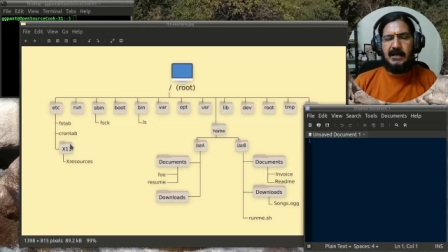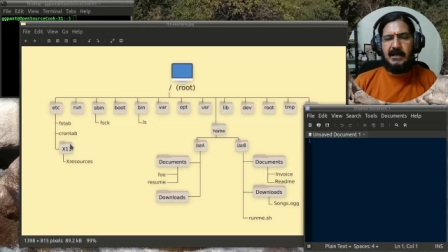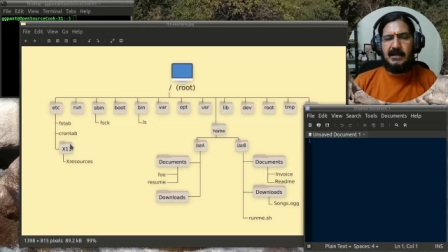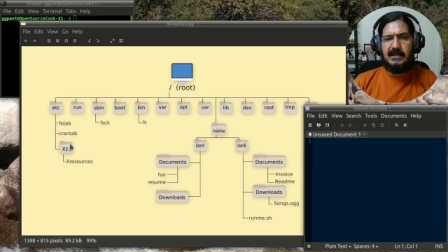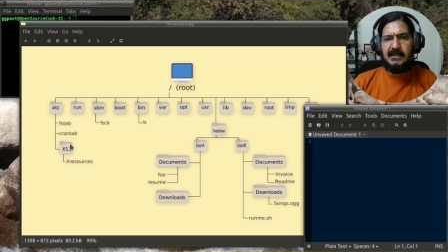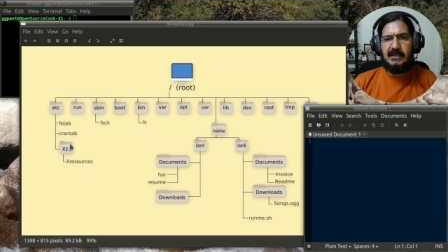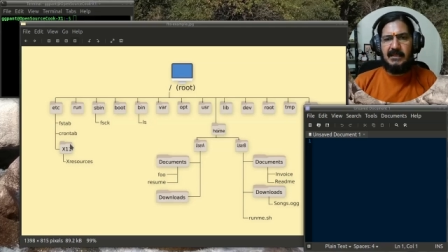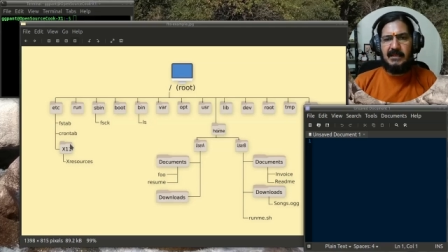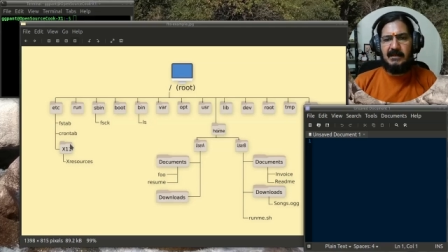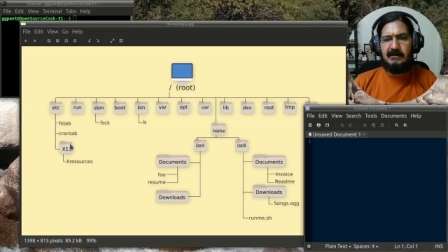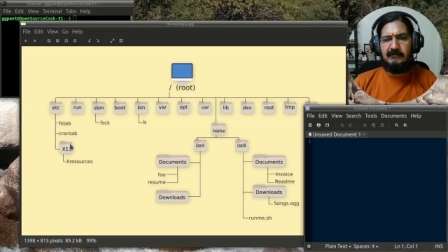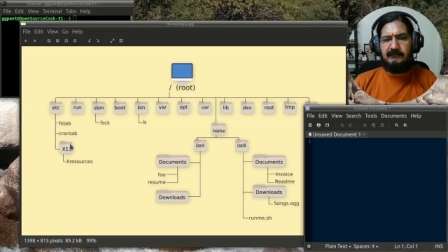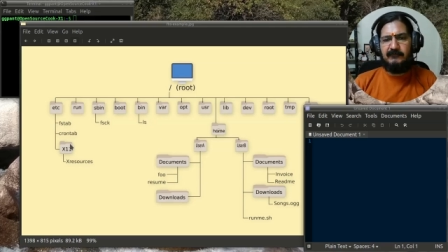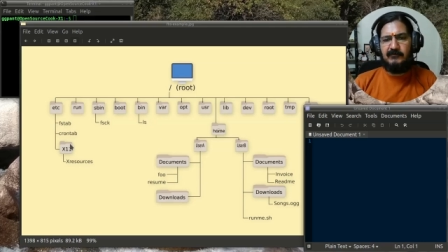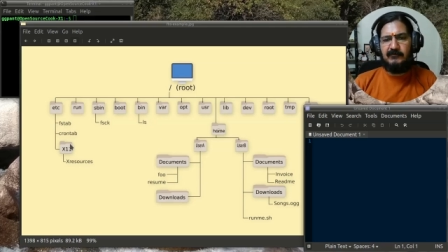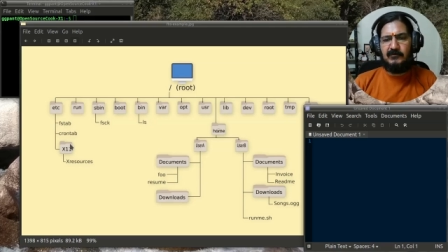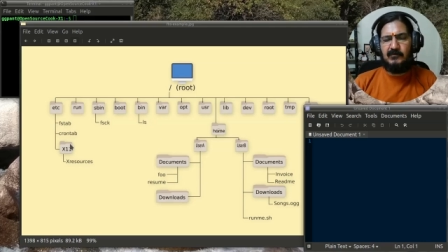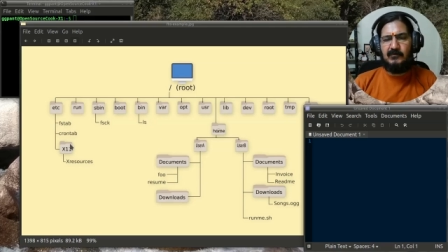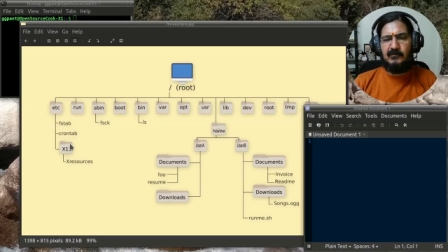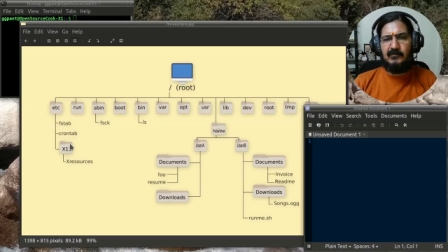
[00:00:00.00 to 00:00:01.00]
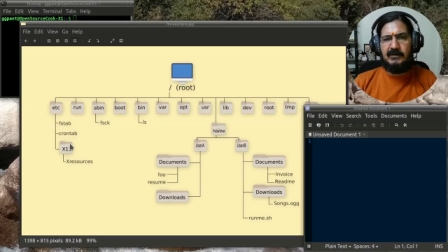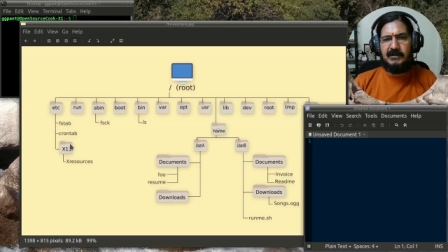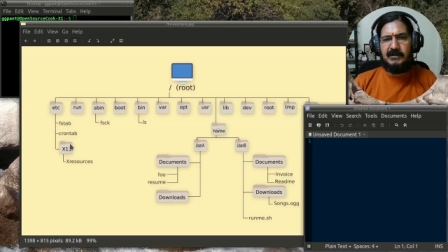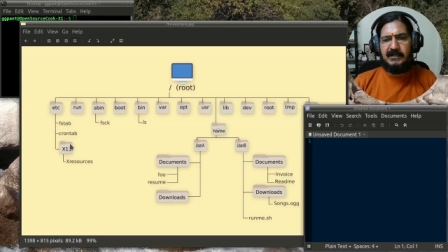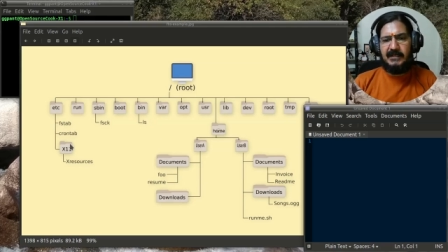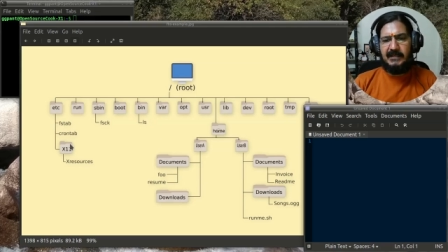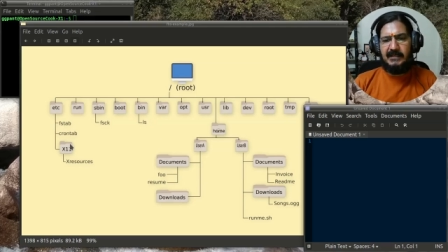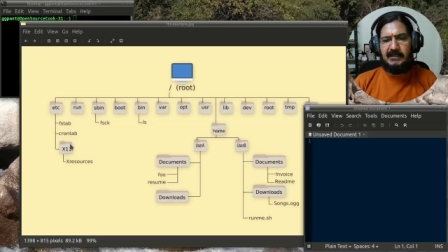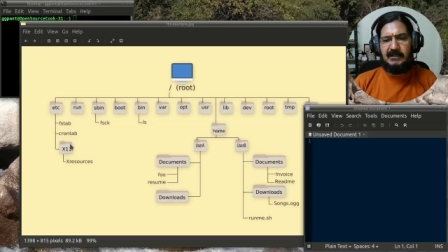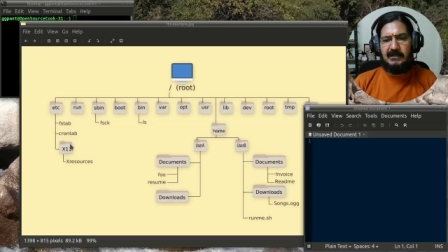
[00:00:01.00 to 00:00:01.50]
I have to
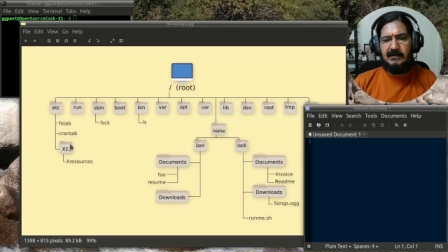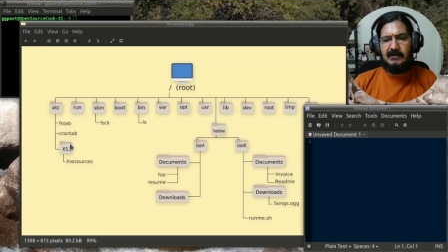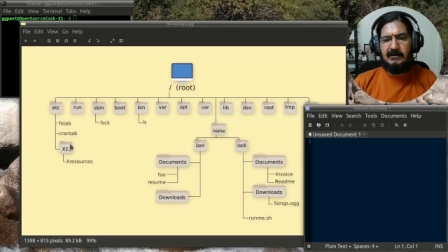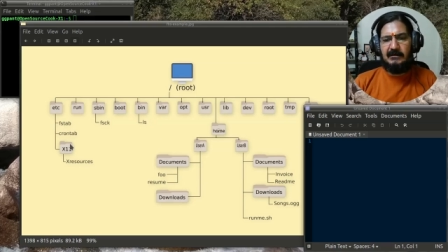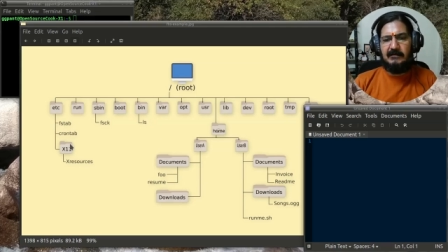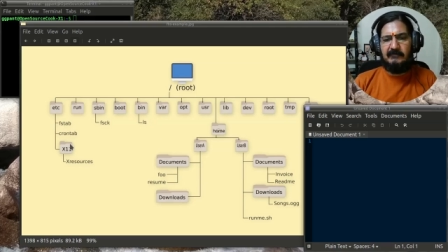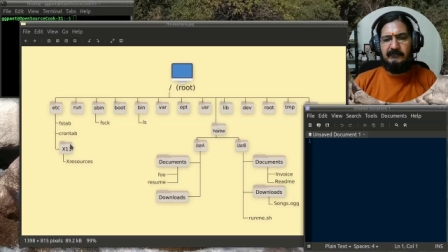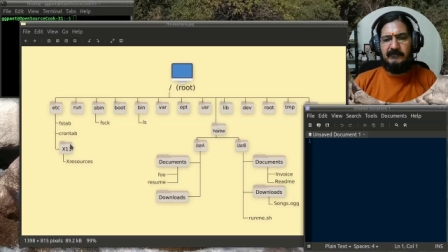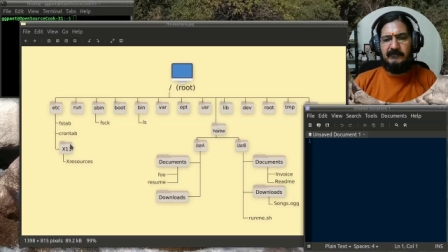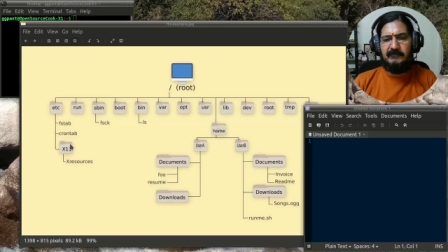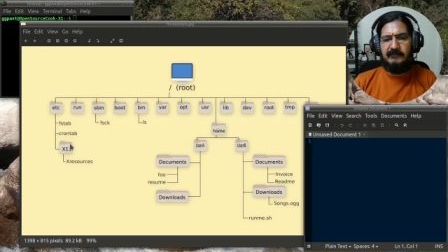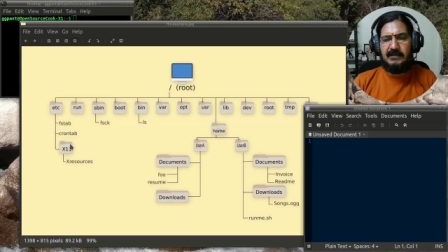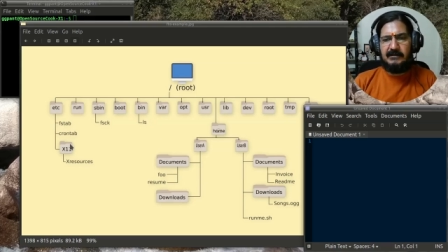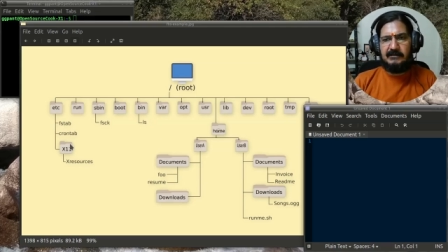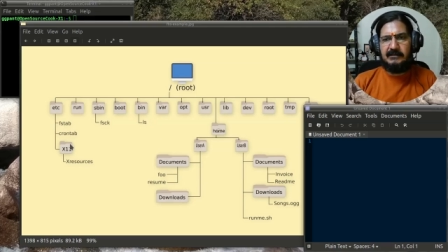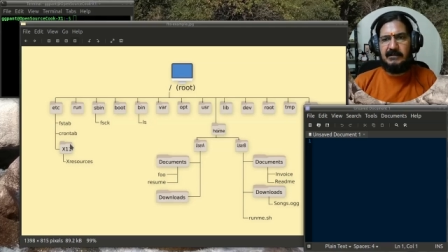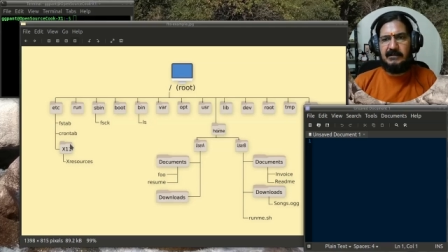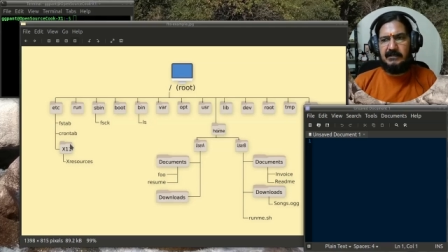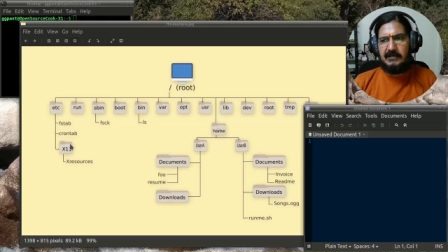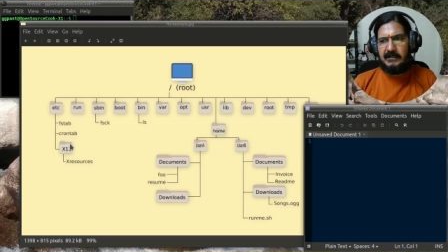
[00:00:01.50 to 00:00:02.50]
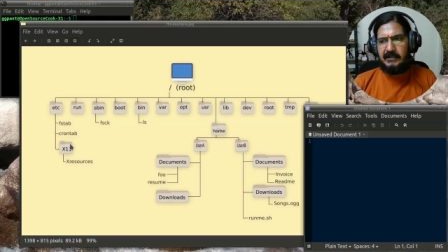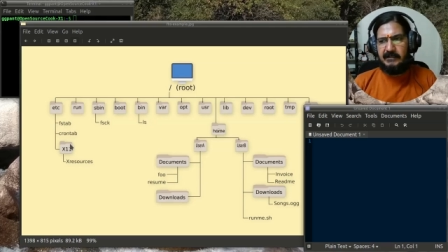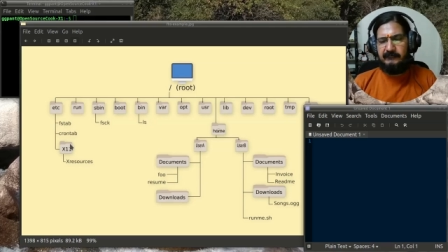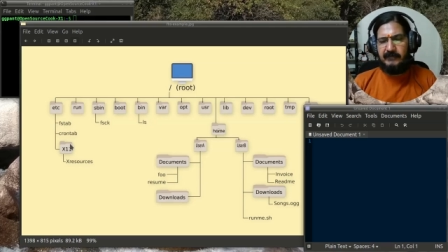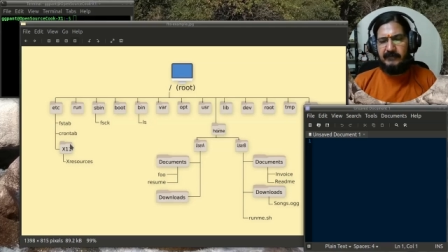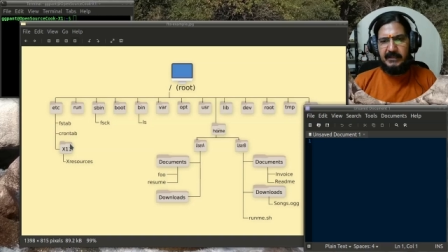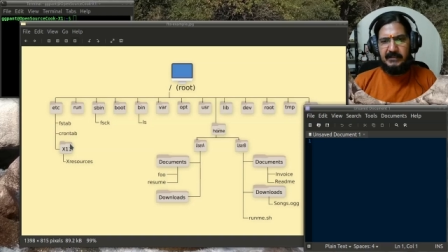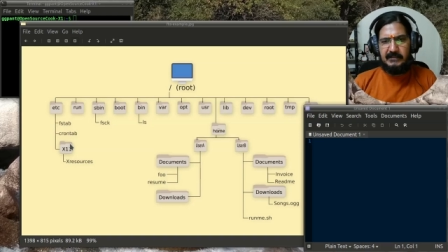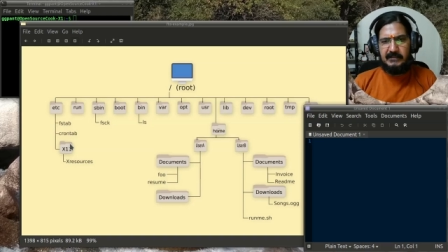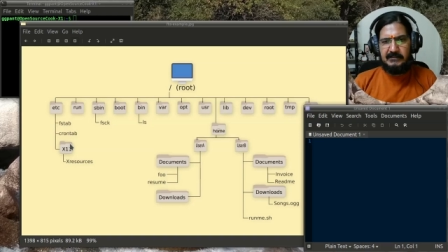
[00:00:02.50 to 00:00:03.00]
tell where the current
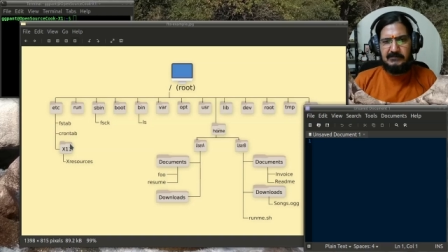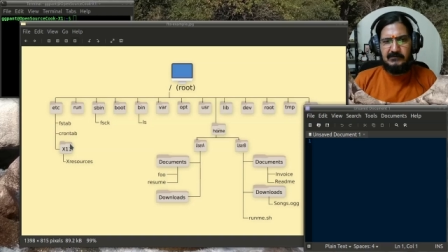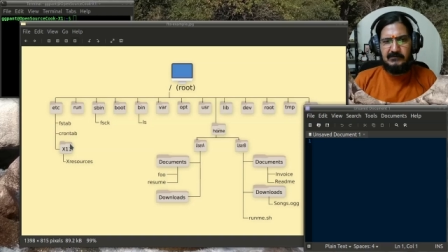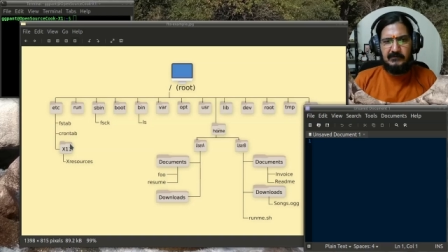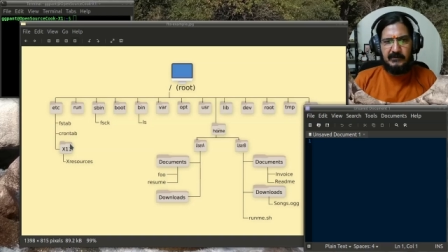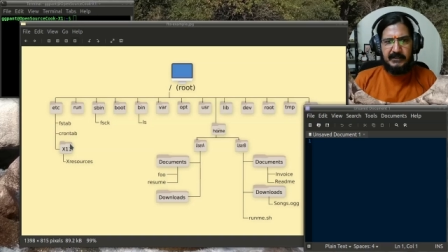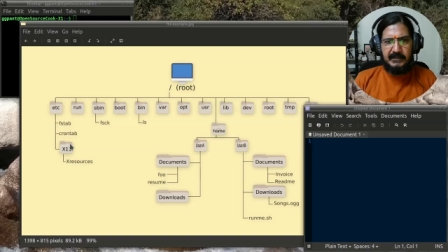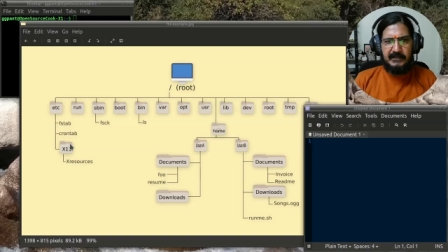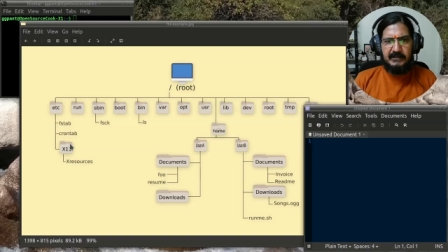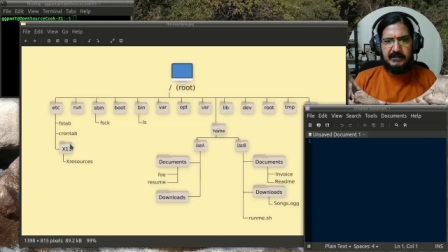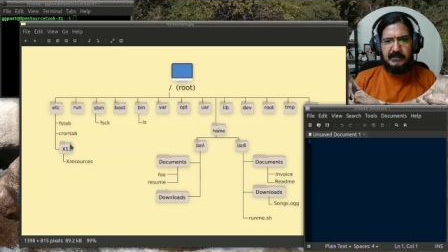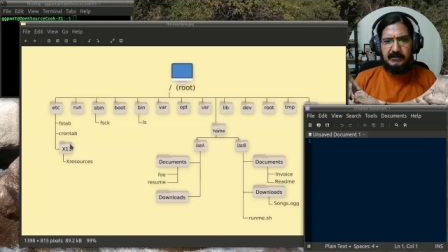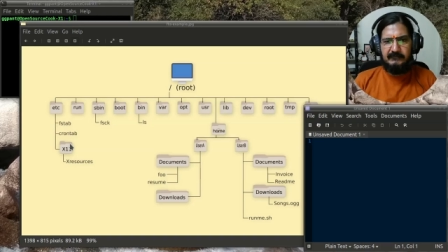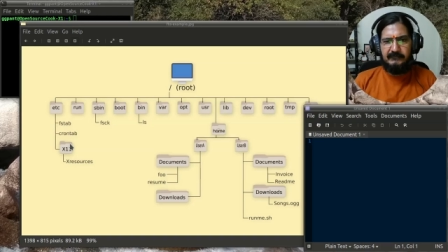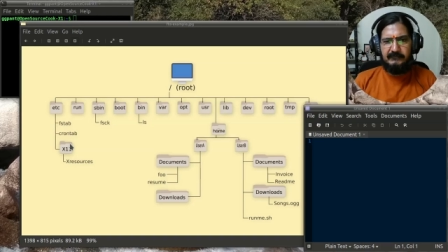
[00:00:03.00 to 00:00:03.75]
file is located.